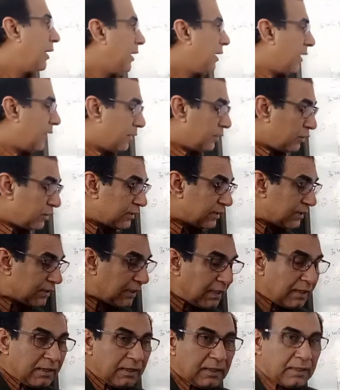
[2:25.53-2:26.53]
and you
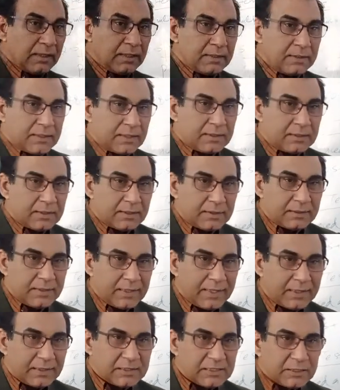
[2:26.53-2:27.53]
see
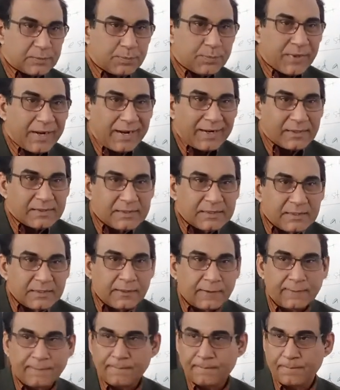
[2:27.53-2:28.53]
that
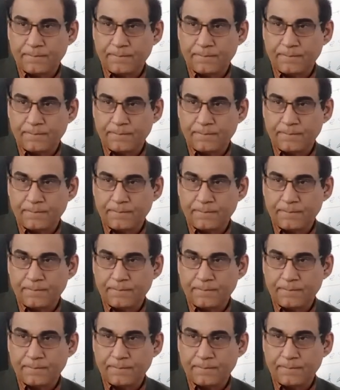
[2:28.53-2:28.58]
spreads.